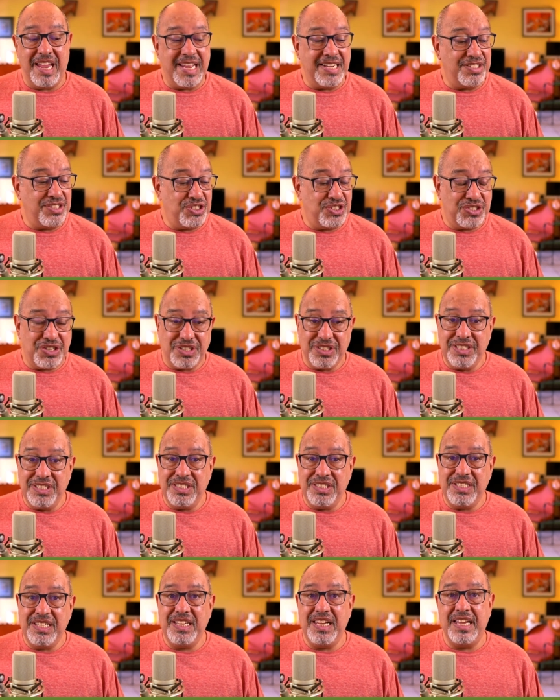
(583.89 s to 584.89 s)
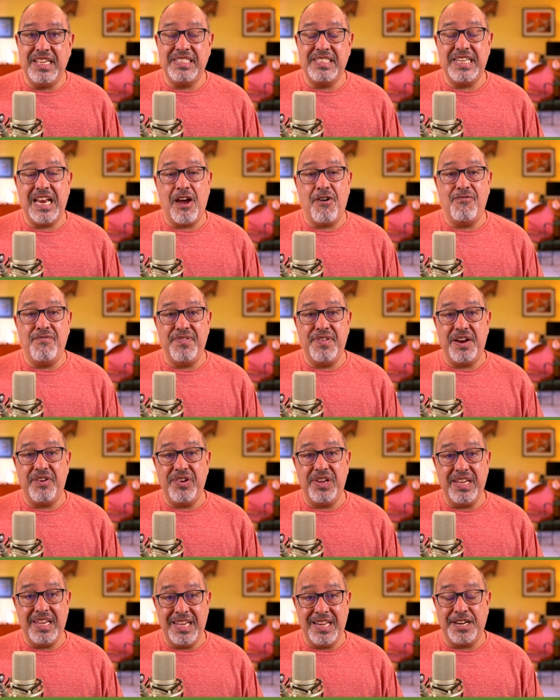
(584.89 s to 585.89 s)
And certainty is now
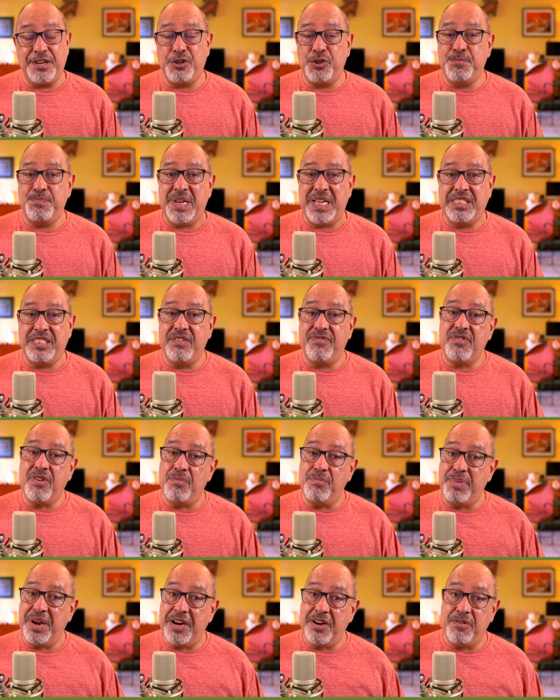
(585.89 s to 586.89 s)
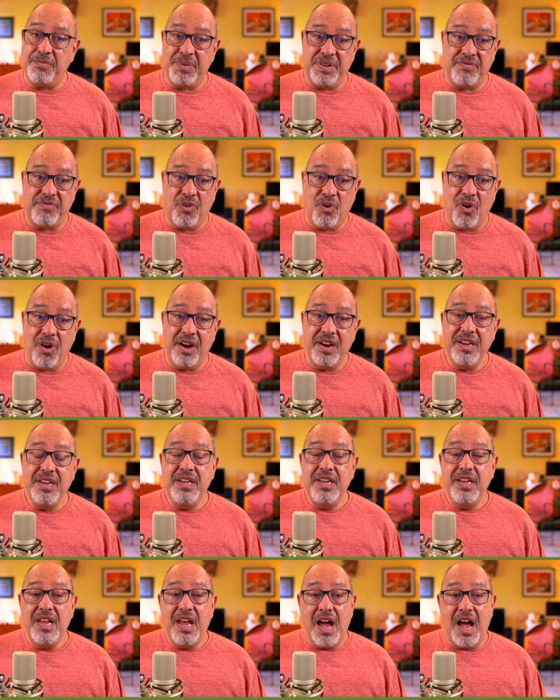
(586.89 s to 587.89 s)
very inexpensive compared to before.
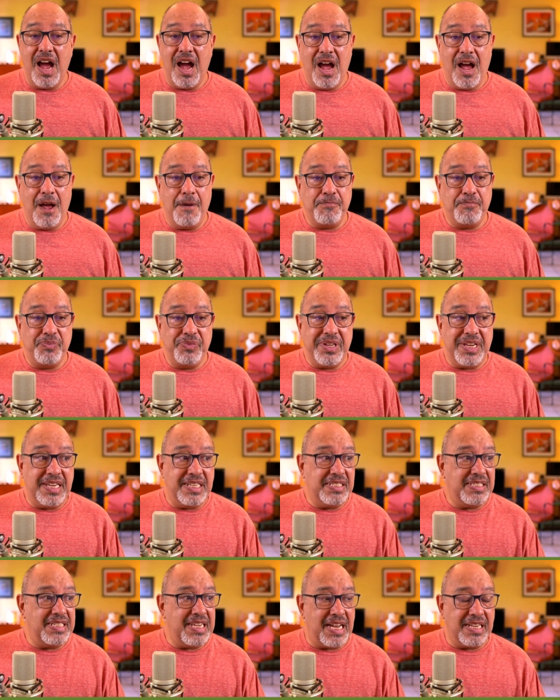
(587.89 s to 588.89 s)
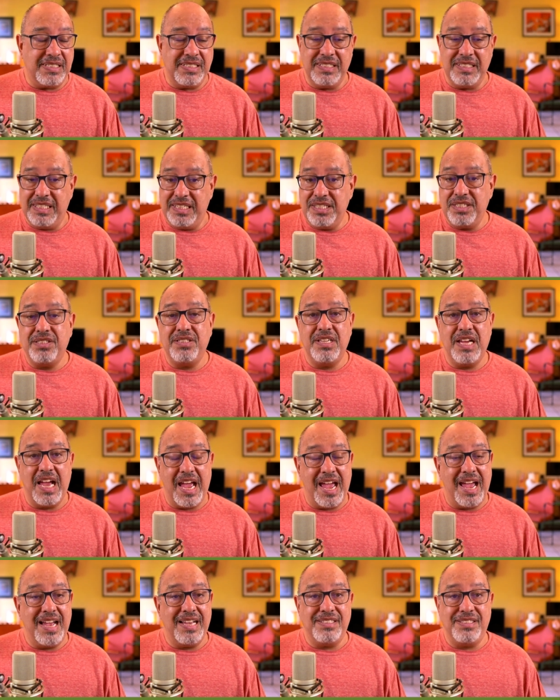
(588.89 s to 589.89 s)
Um, is as little
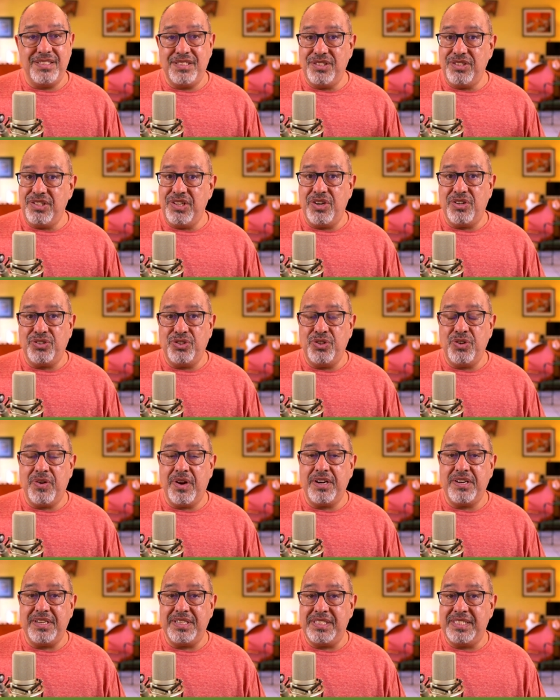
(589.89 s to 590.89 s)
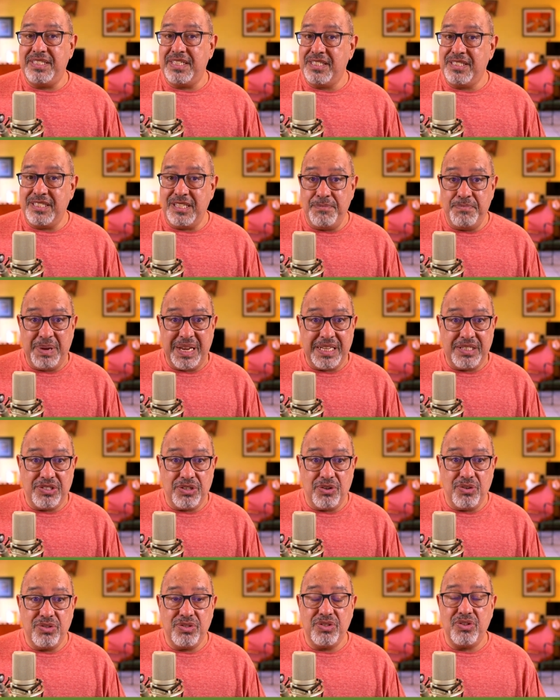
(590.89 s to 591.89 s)
as you know 260
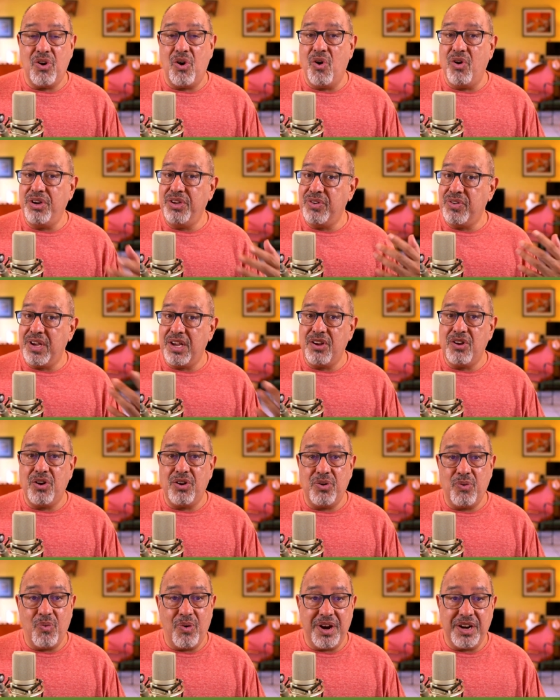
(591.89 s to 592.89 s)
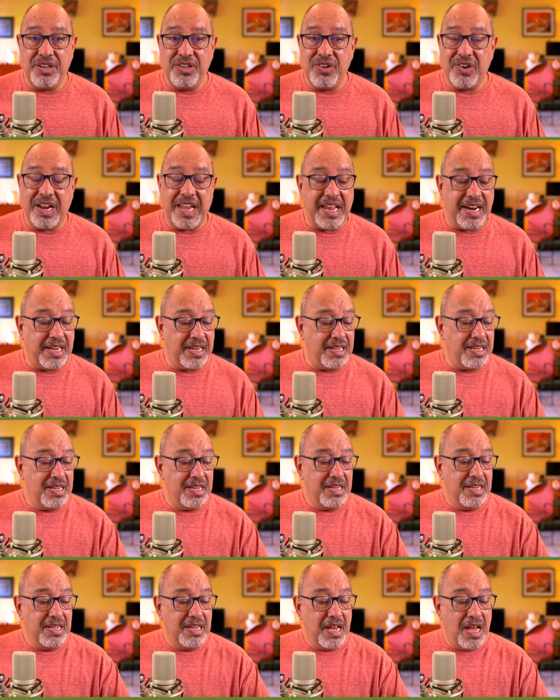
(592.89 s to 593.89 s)
pesos, or you can go to where you're getting
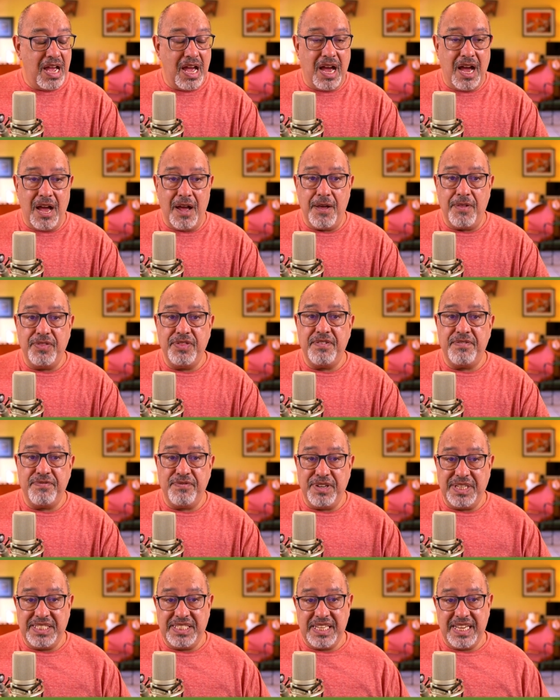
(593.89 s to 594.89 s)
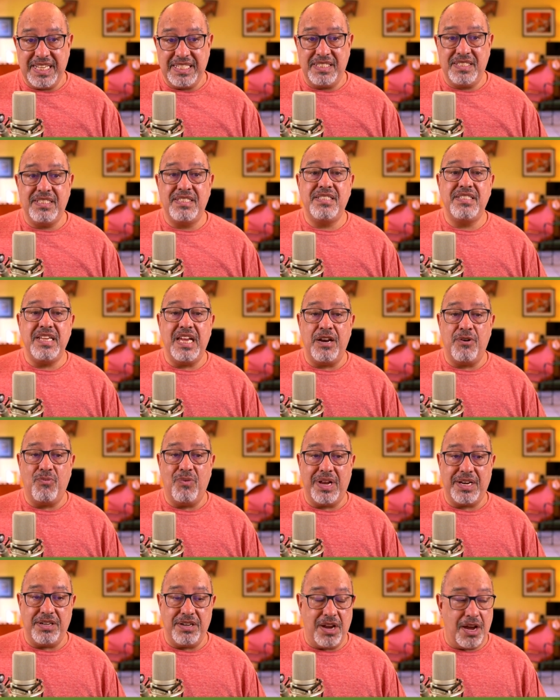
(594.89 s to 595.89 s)
uh, the free tests and
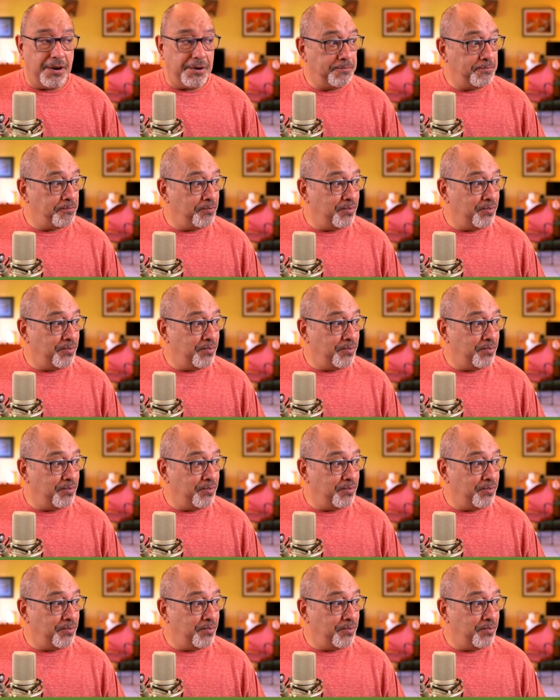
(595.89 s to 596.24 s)
whatnot.